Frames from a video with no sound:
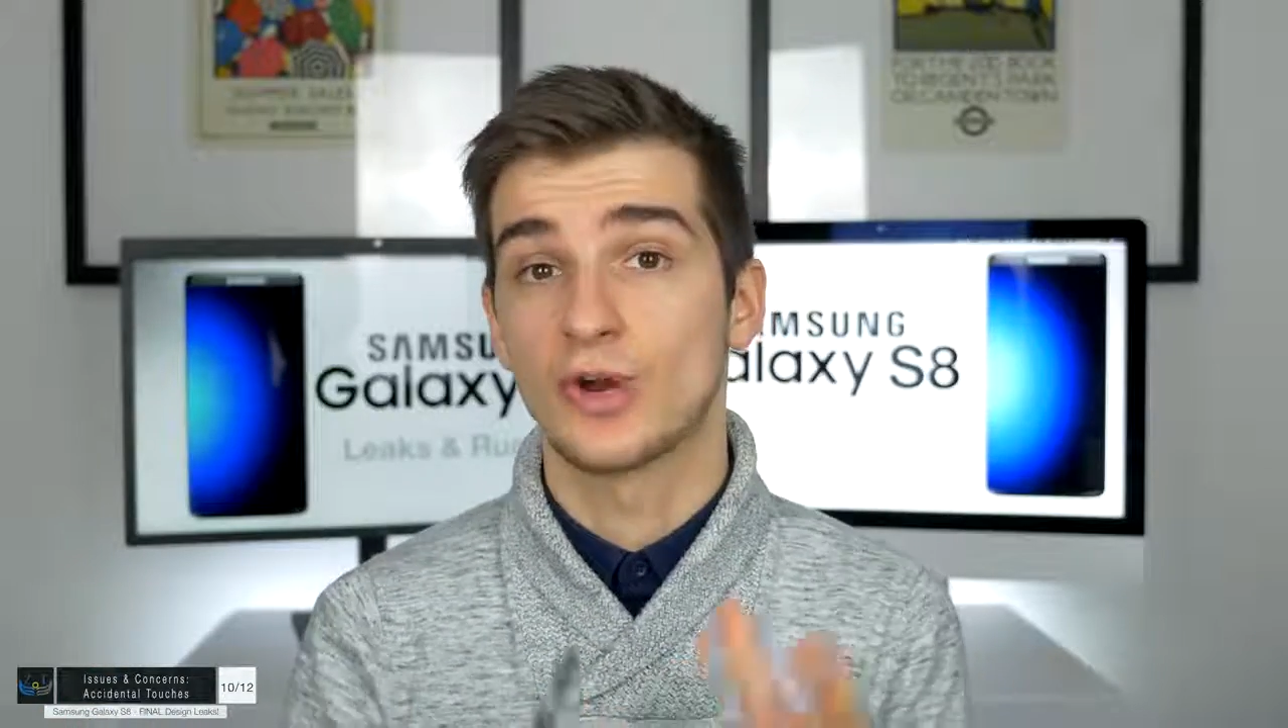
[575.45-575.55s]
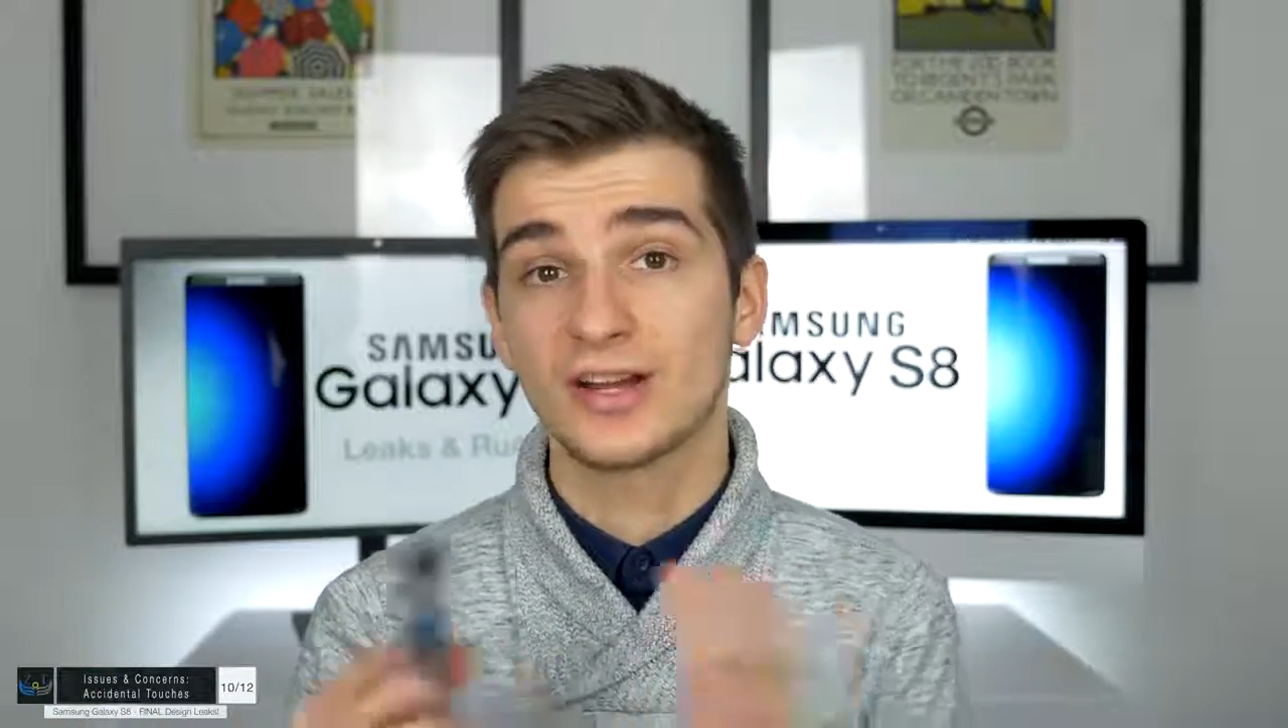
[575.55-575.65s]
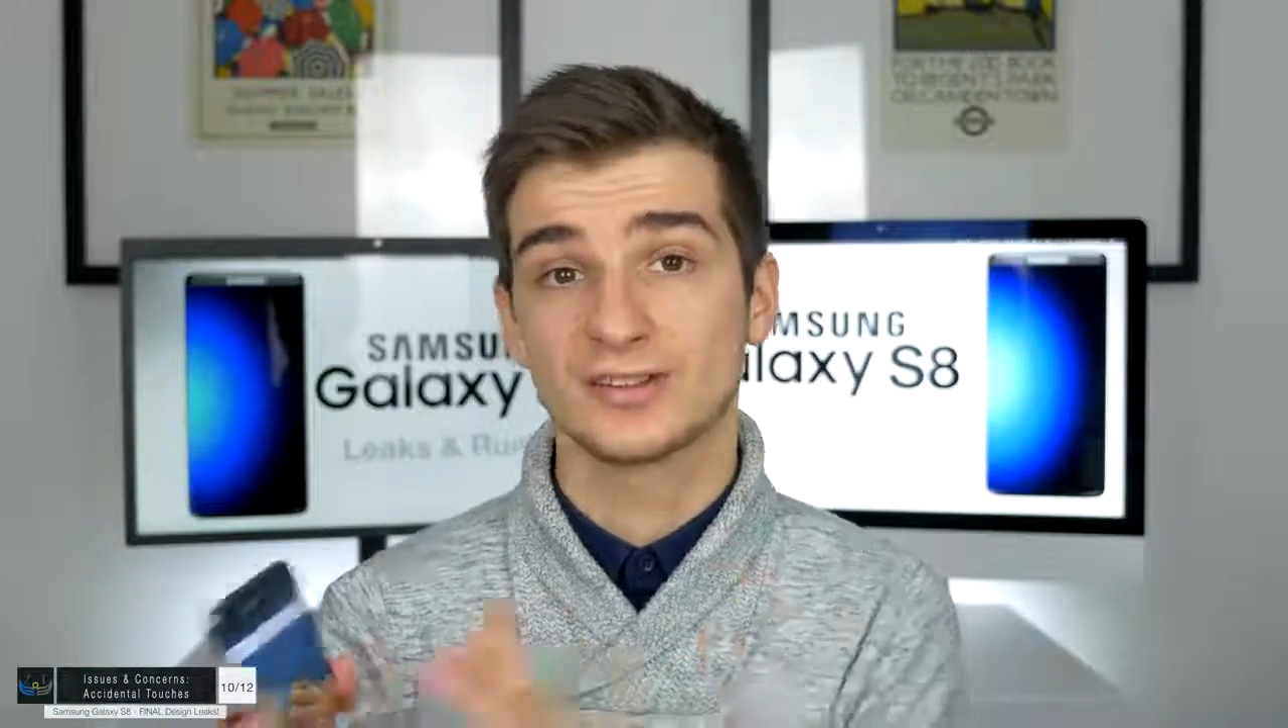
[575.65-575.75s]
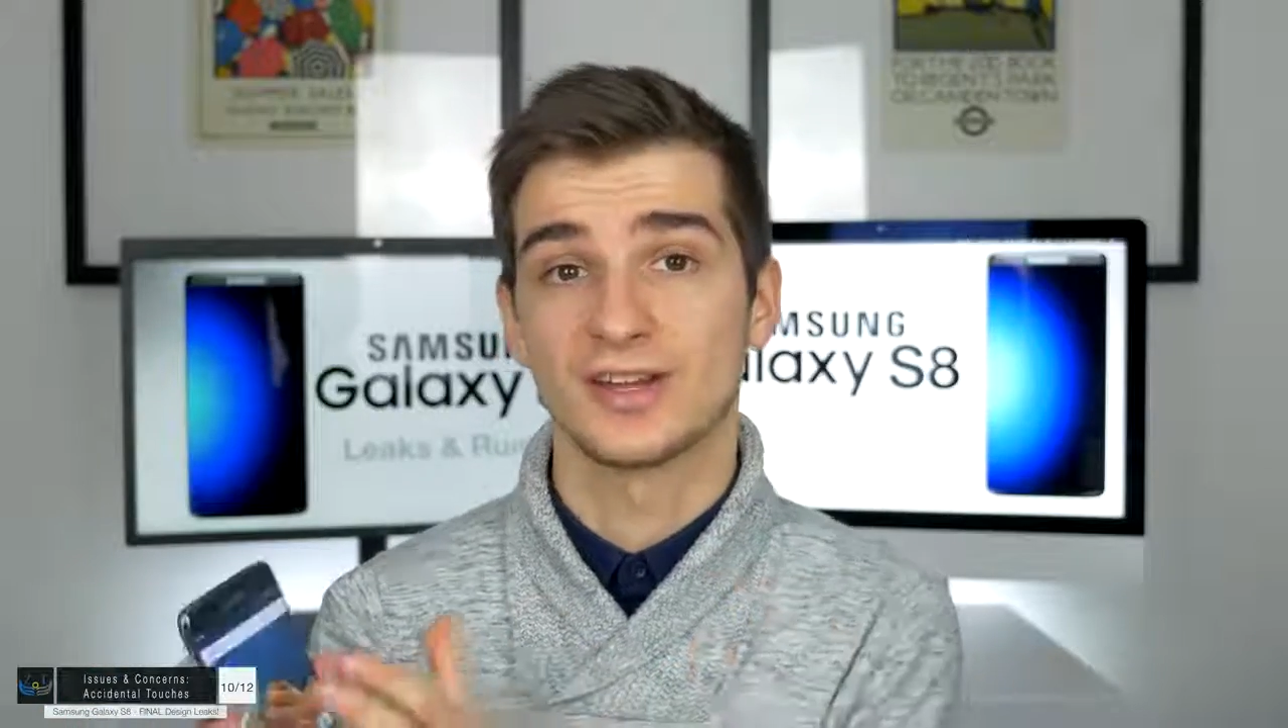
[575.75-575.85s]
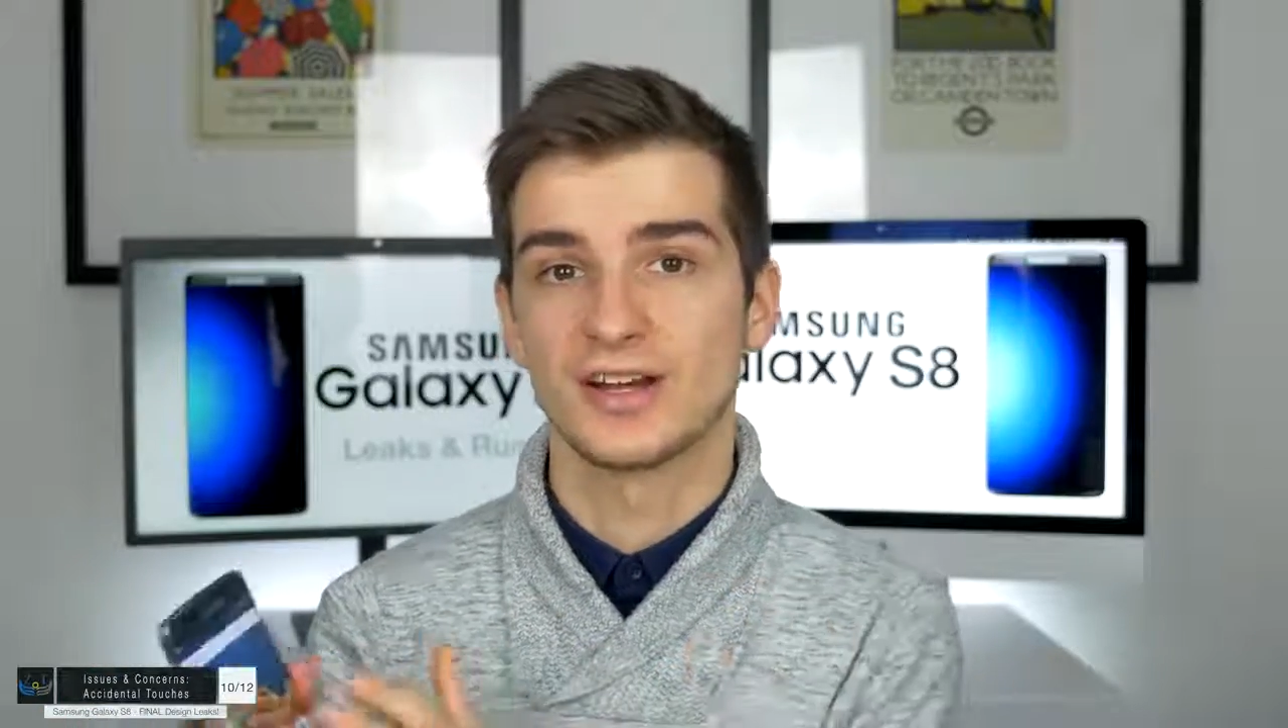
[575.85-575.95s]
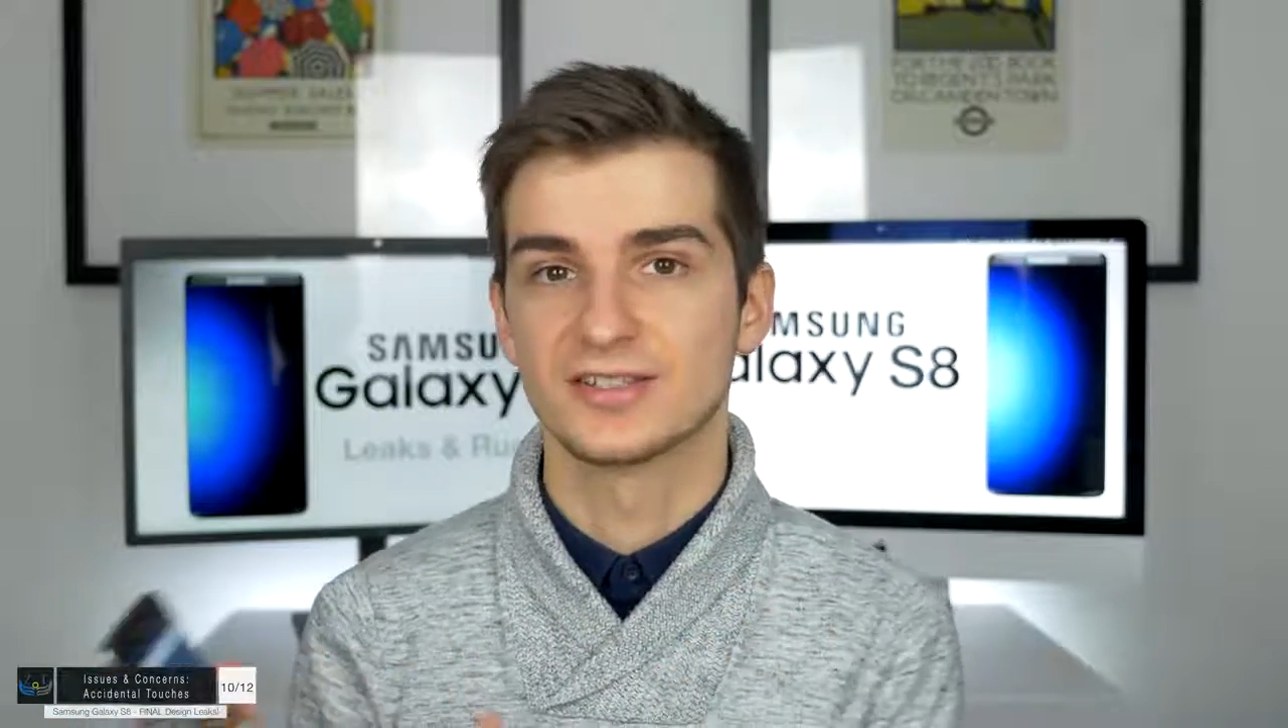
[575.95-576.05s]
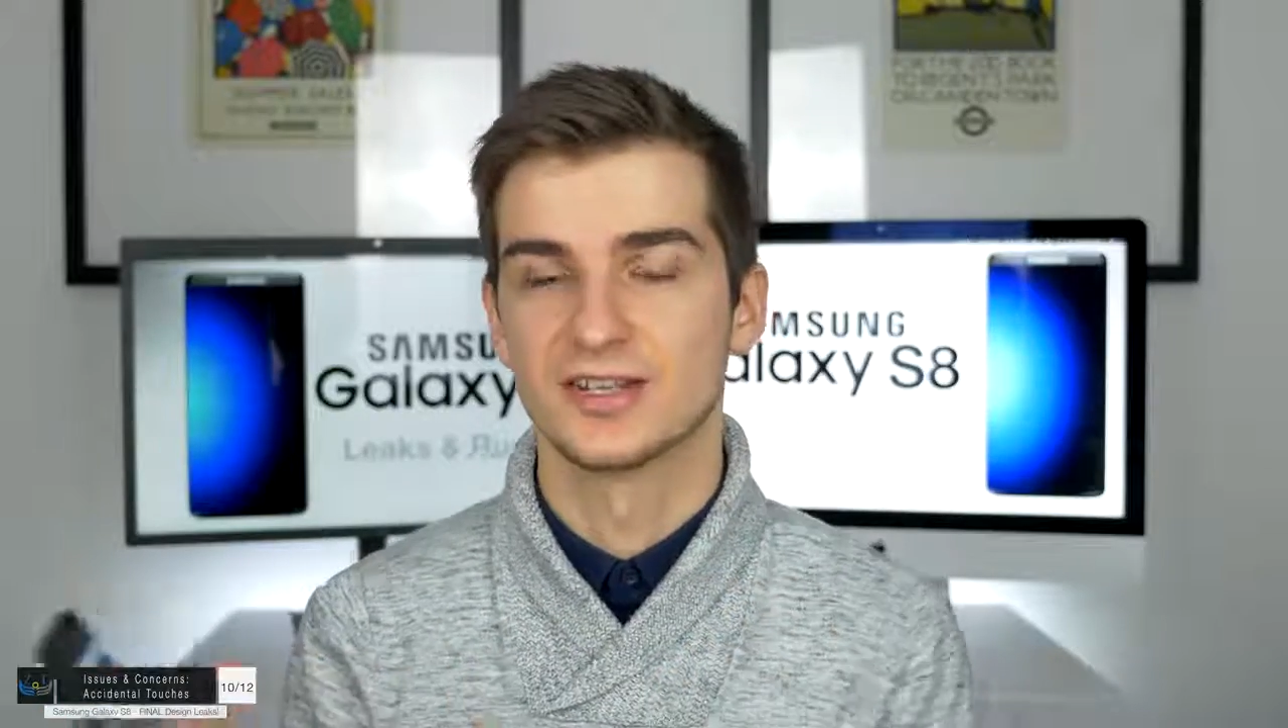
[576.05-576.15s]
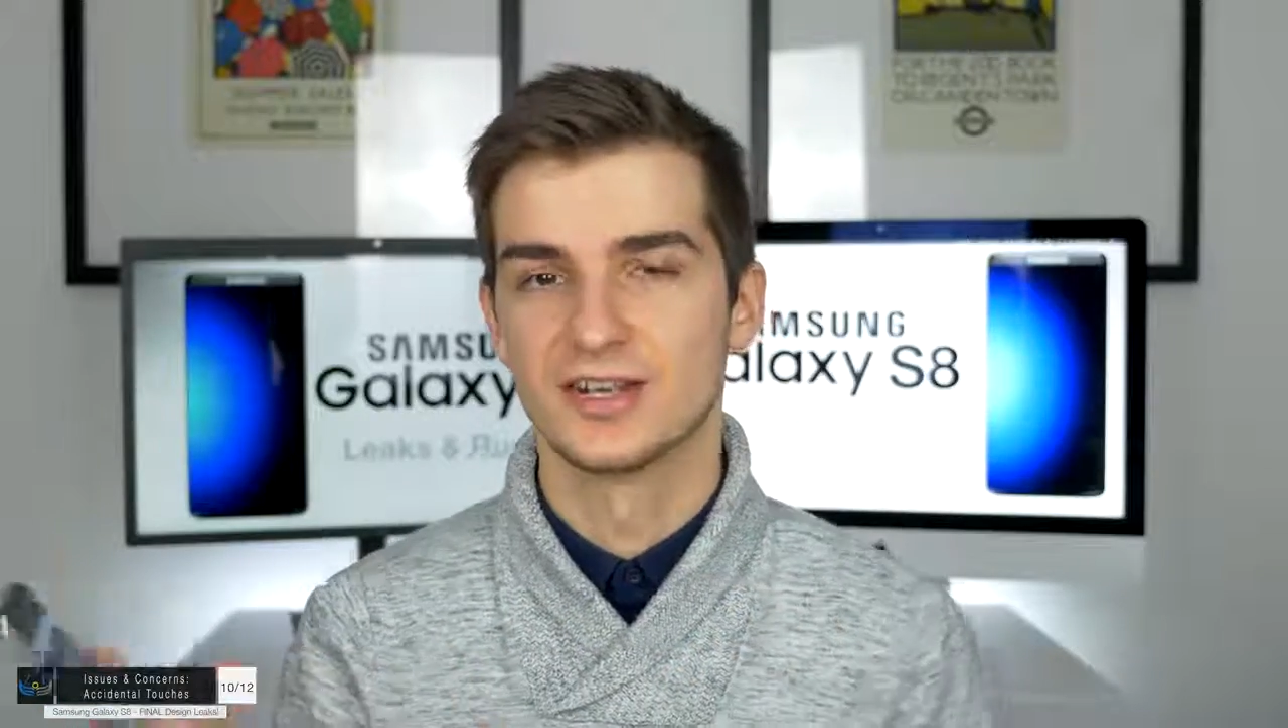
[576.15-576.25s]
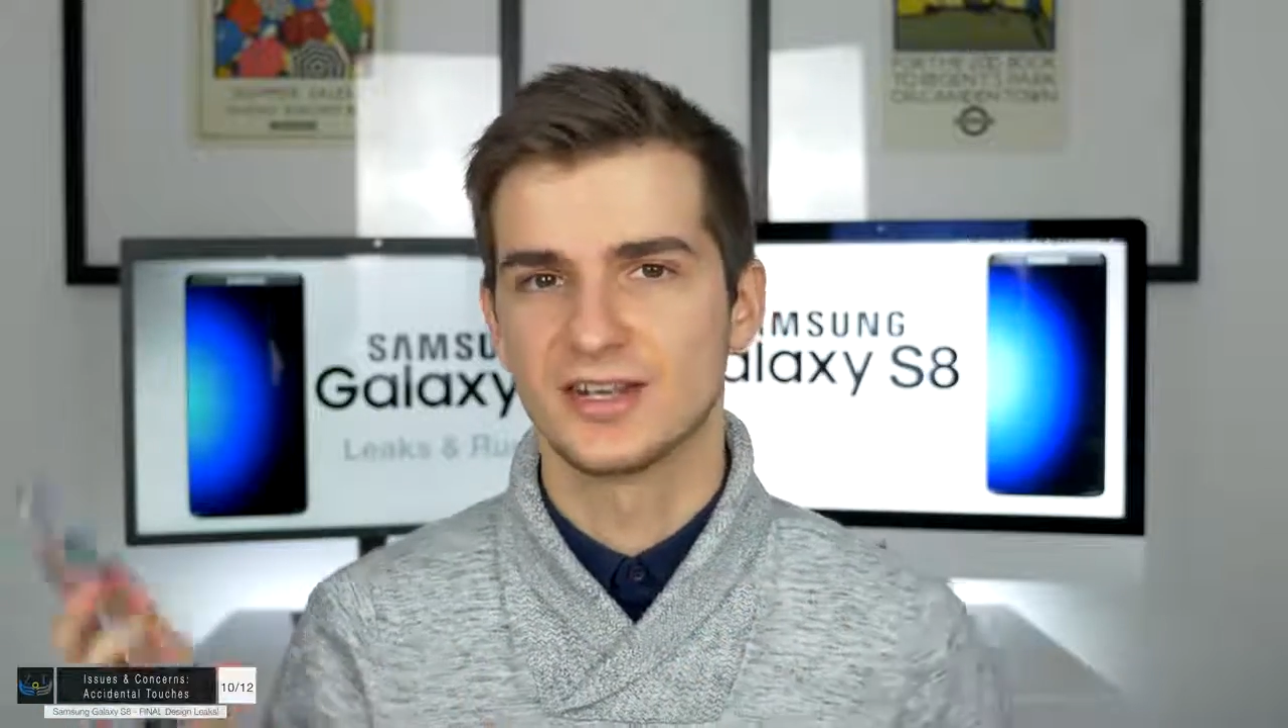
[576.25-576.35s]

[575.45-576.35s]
recognized